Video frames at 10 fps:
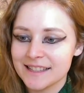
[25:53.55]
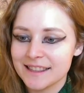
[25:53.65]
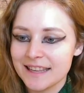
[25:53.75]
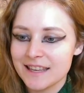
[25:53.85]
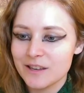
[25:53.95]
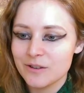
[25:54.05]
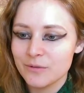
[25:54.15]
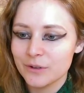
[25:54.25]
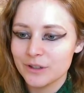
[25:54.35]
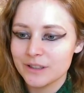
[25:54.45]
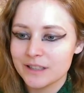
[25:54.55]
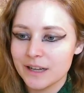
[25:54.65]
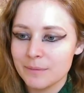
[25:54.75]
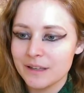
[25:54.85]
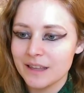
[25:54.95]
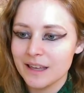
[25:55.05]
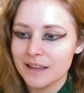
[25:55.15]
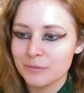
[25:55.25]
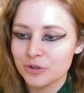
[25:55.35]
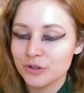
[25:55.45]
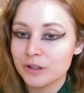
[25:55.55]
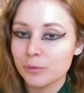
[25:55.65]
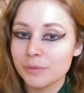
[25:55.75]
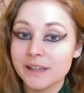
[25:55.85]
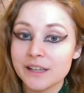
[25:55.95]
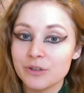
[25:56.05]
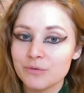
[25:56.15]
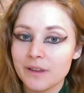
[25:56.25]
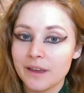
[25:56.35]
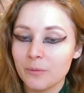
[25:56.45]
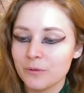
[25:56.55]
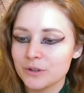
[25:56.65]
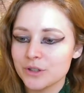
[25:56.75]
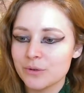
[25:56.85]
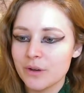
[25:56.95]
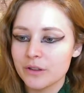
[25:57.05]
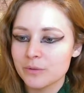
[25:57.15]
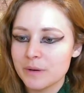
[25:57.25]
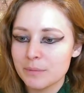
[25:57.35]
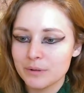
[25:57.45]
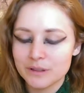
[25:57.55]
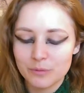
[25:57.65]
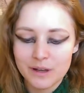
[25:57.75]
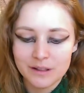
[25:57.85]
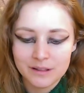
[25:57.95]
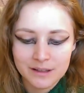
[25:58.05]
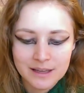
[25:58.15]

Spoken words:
Thank you for typing that. I'm sure that'll be helpful to other people as well.